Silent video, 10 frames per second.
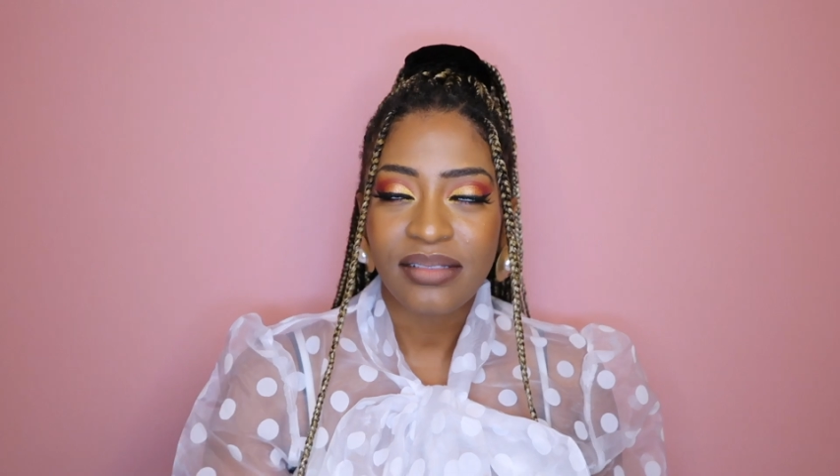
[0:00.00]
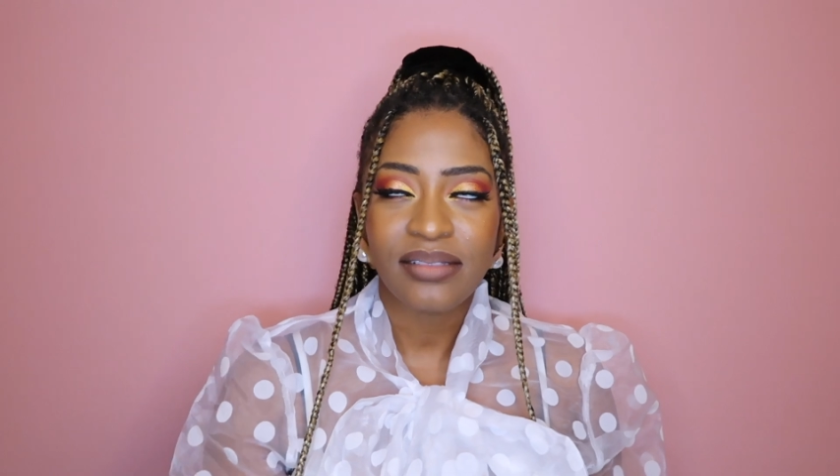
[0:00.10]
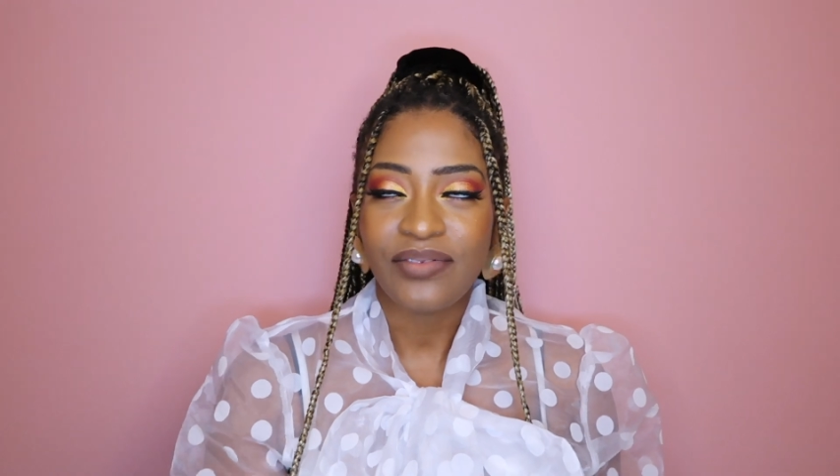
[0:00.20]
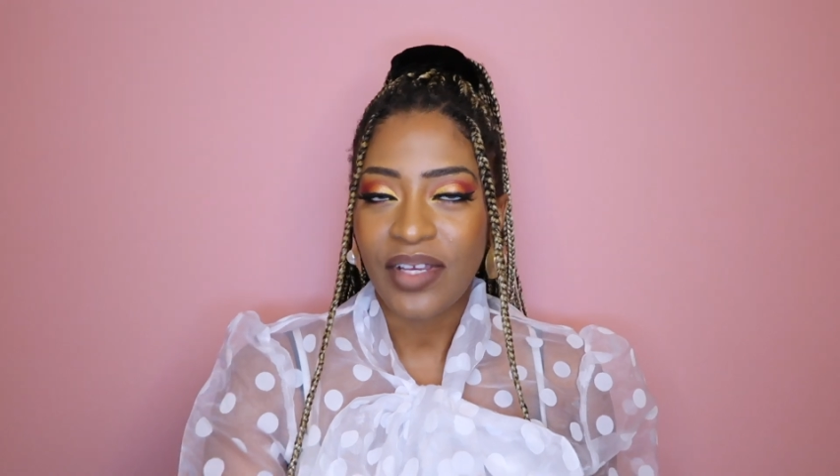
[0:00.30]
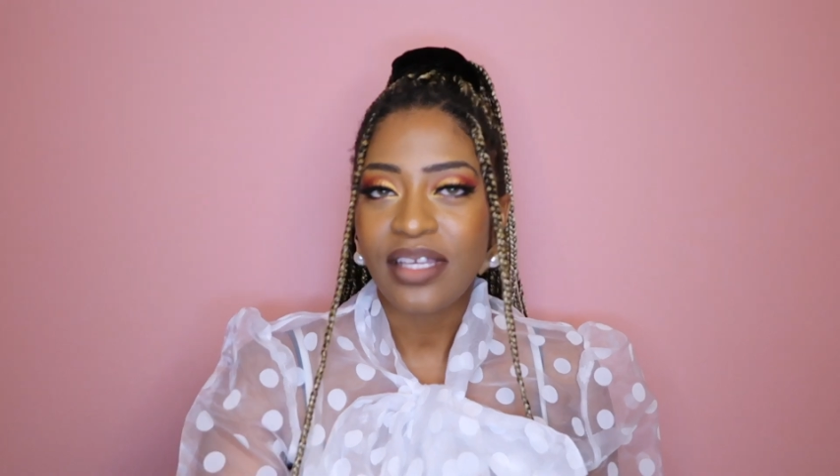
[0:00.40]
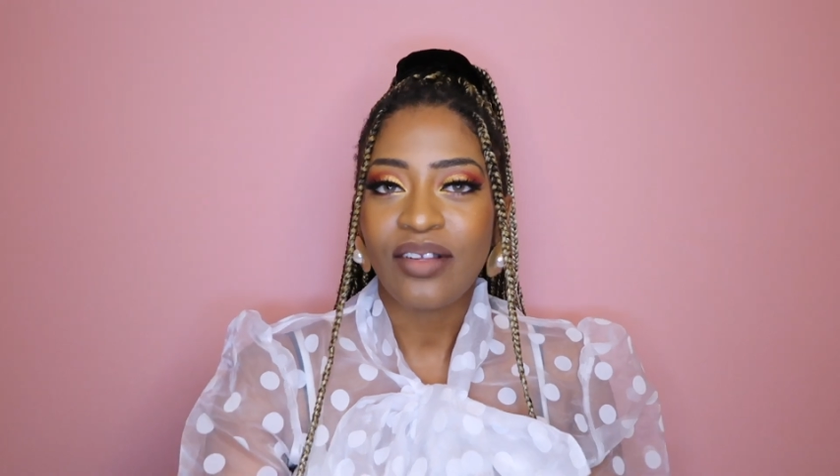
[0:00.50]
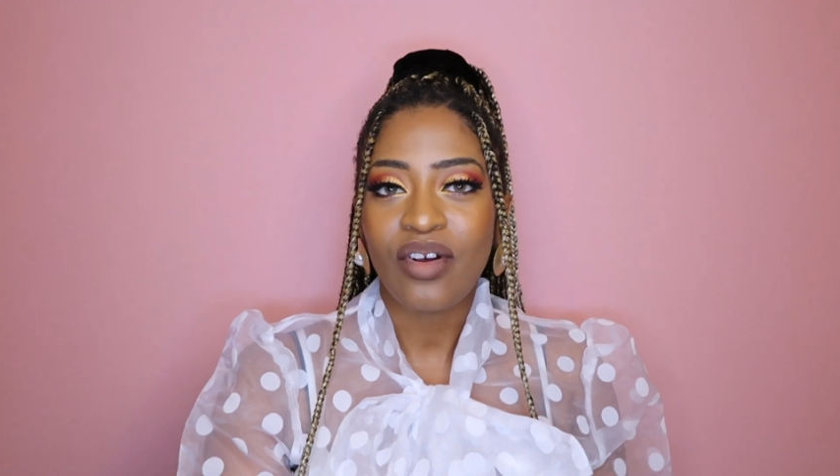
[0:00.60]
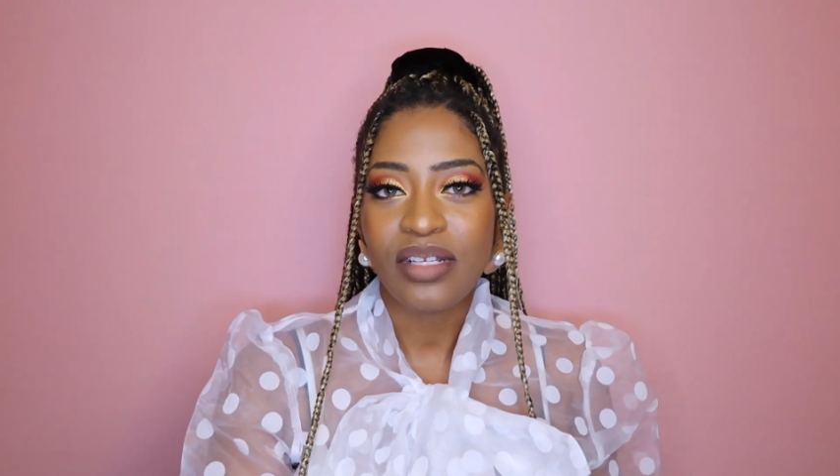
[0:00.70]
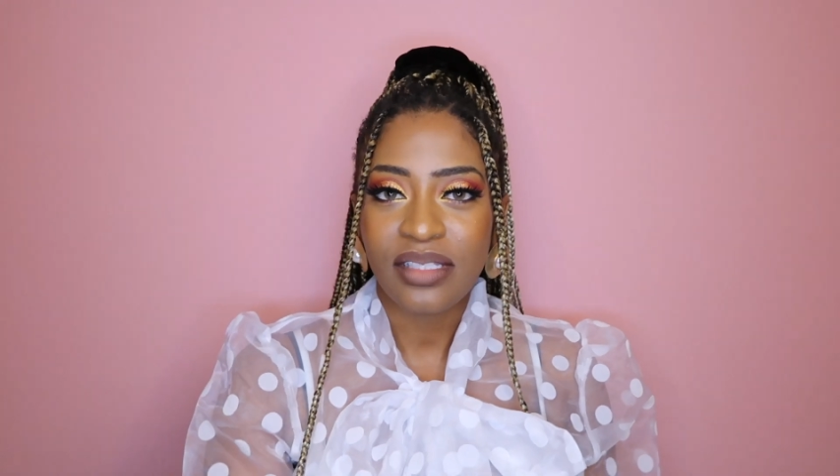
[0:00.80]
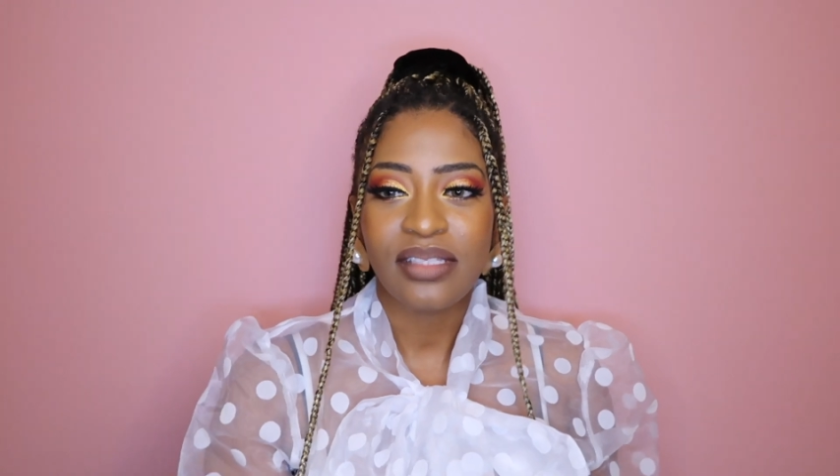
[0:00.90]
if I can
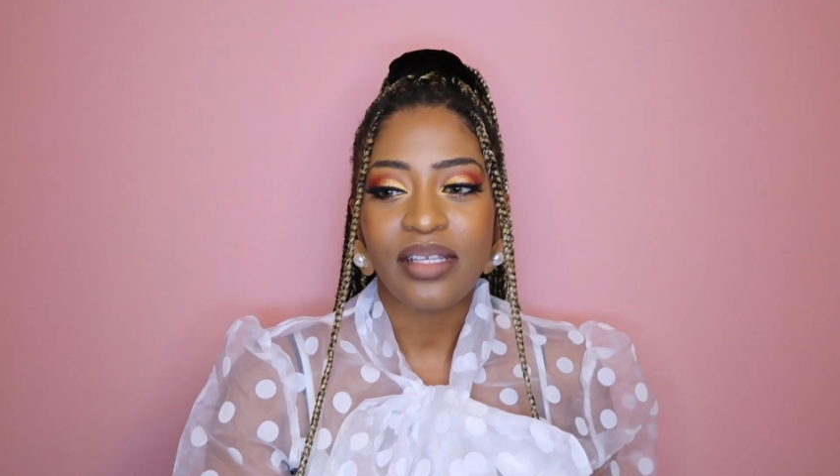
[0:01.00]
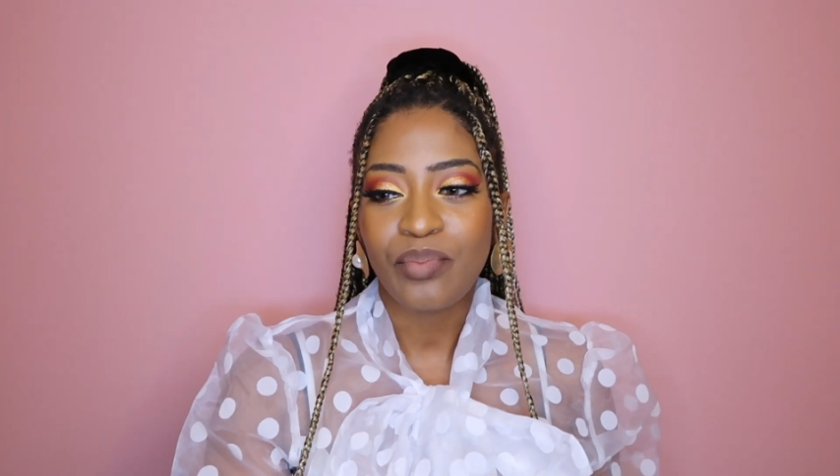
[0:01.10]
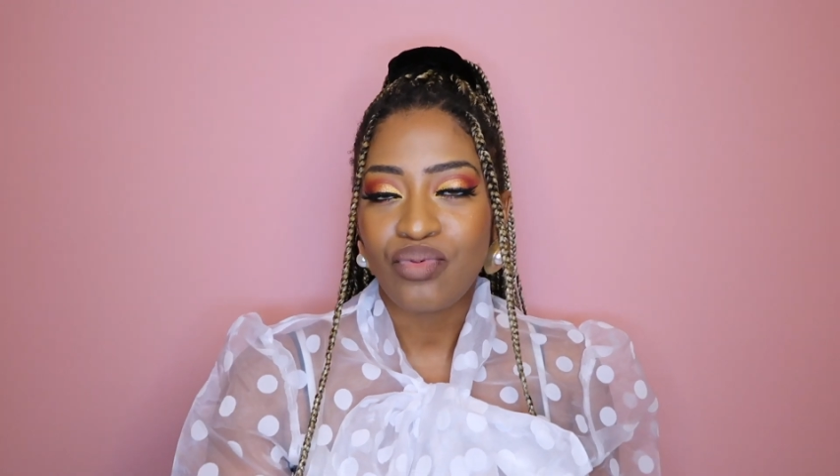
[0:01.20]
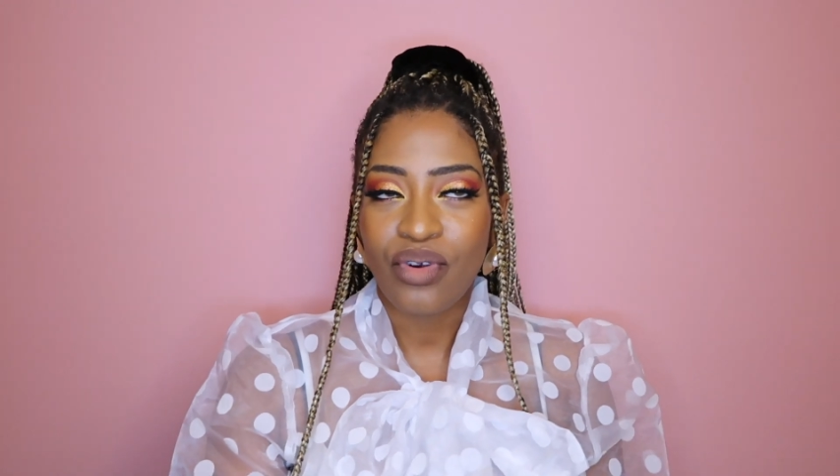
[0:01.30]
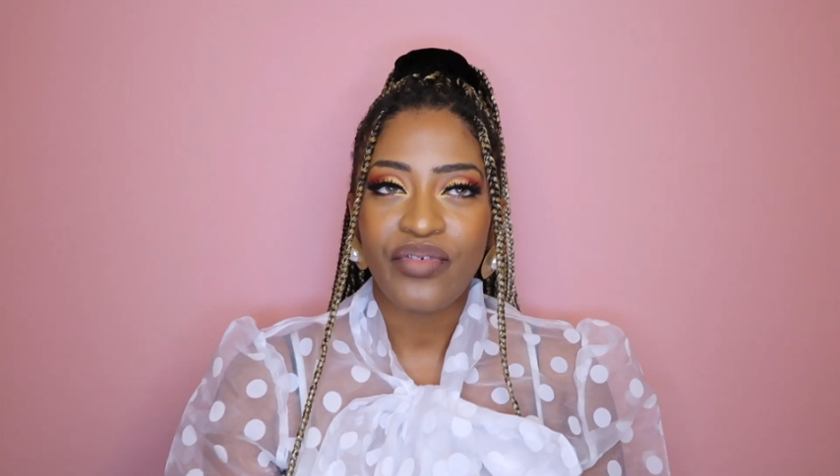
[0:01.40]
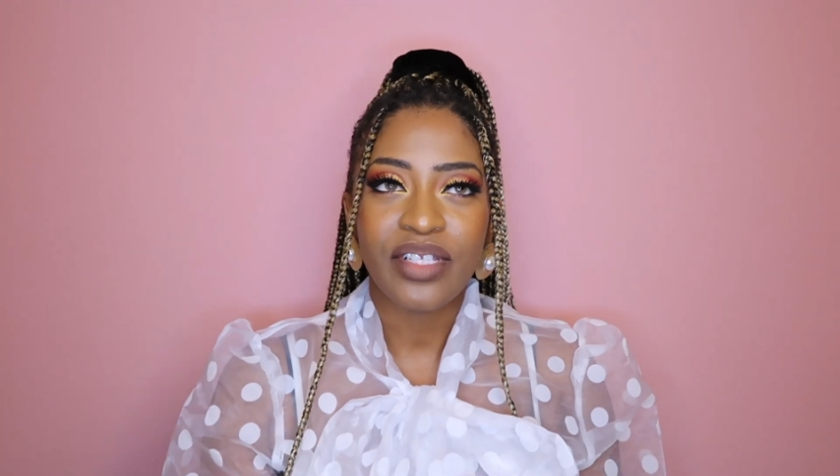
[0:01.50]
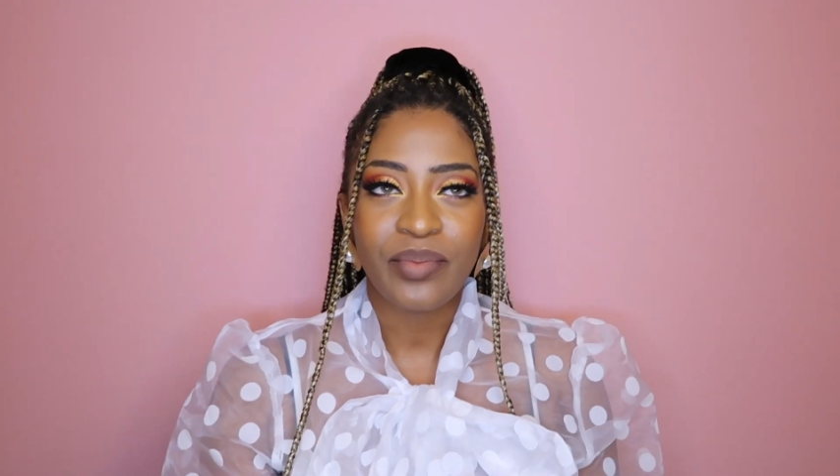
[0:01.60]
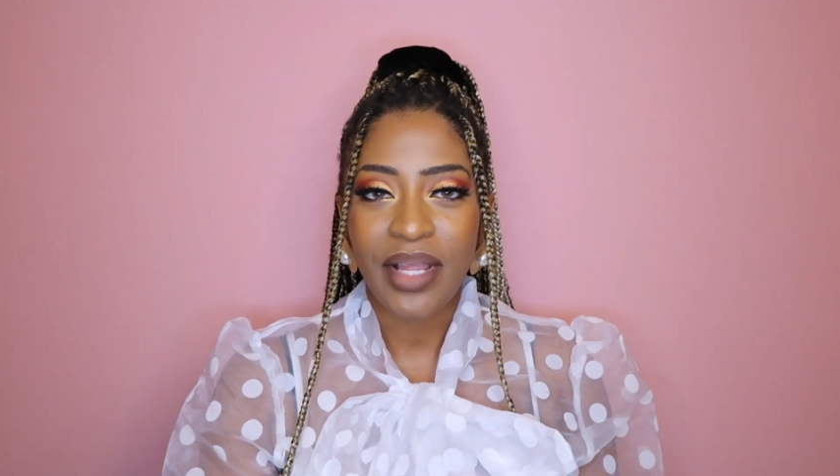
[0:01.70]
call it state, province,